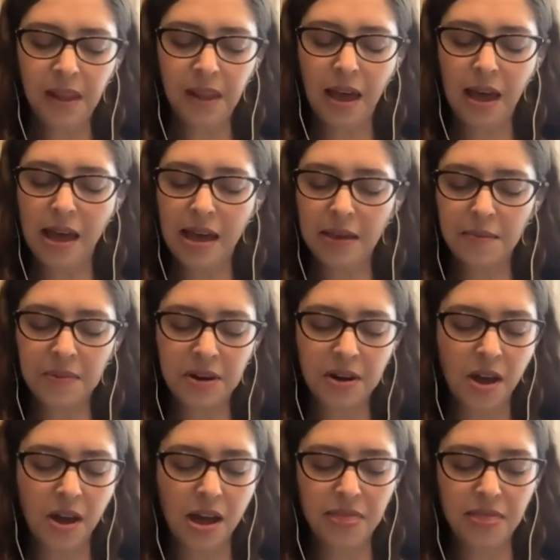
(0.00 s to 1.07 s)
I am
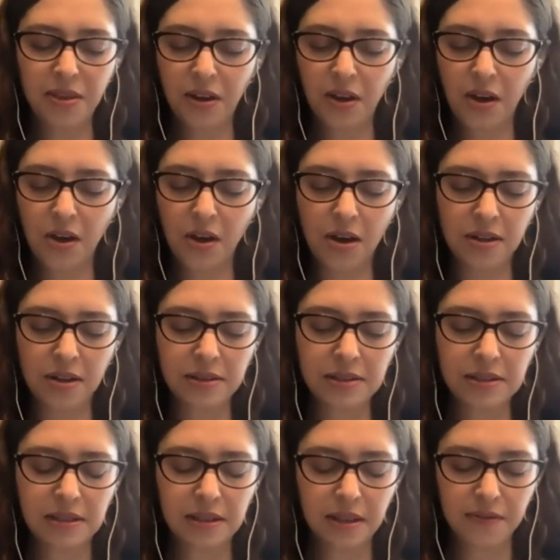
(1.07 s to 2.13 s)
not the
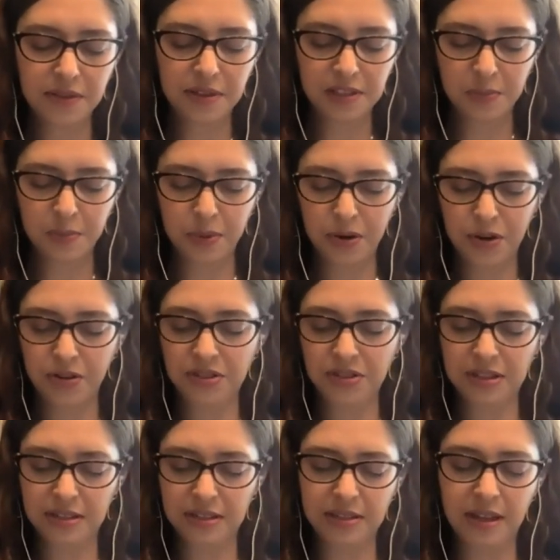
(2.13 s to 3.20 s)
cause of this
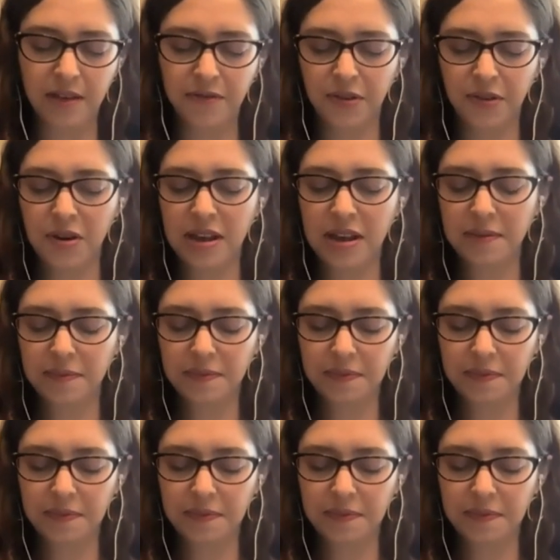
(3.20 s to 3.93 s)
person's suffering,